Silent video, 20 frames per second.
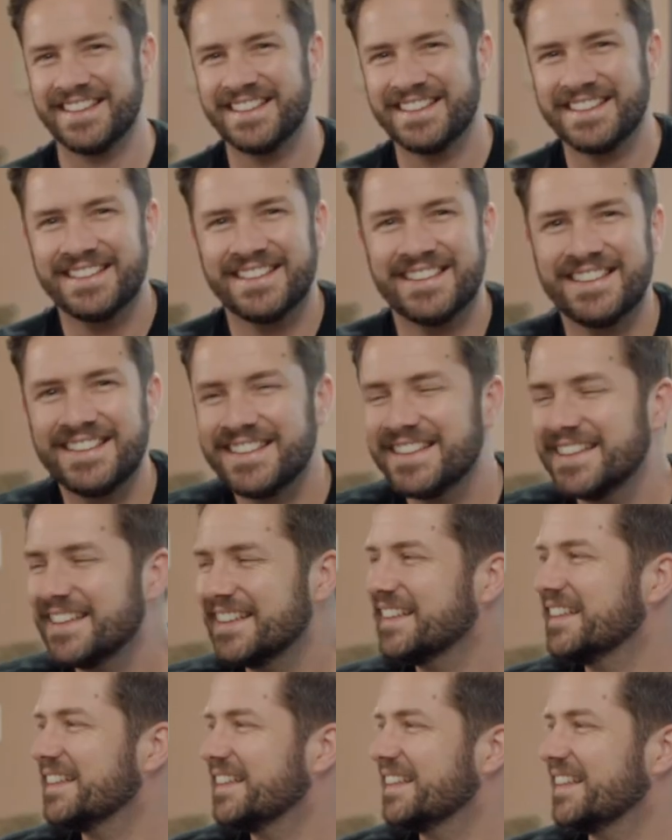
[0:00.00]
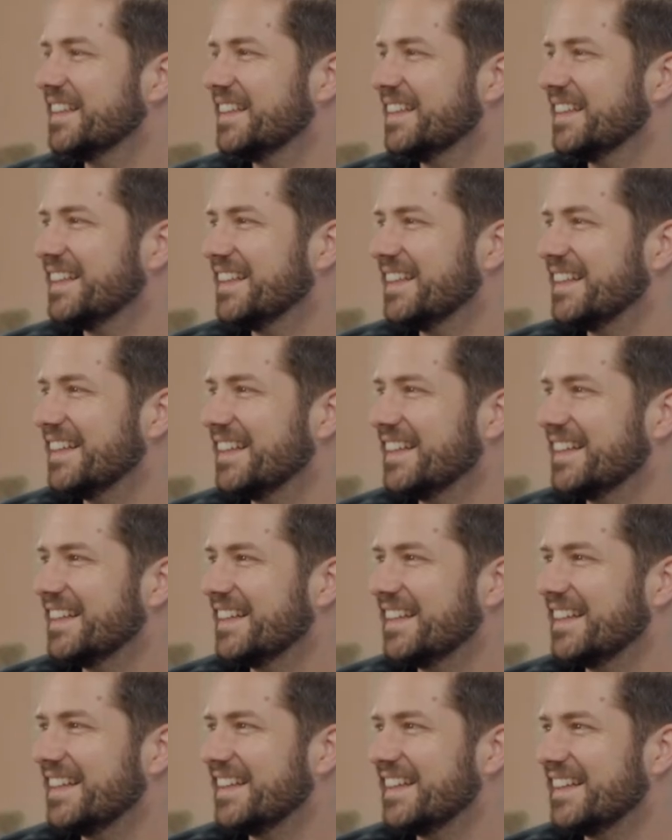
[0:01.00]

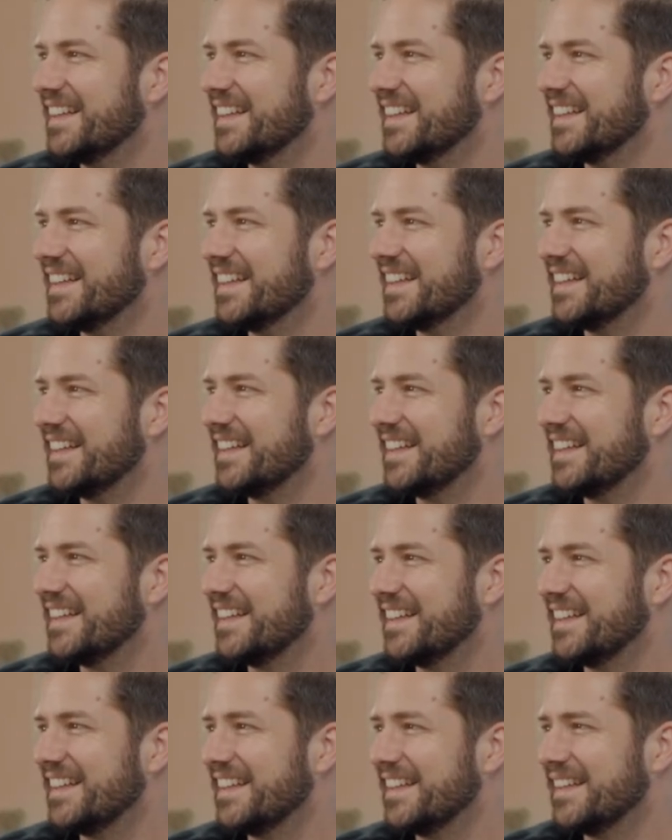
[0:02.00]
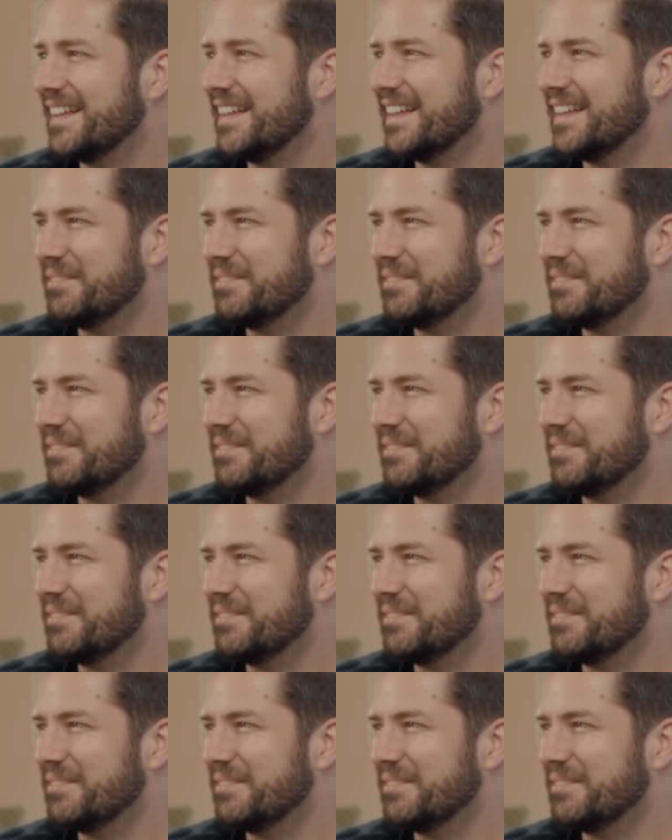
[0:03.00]
(silent)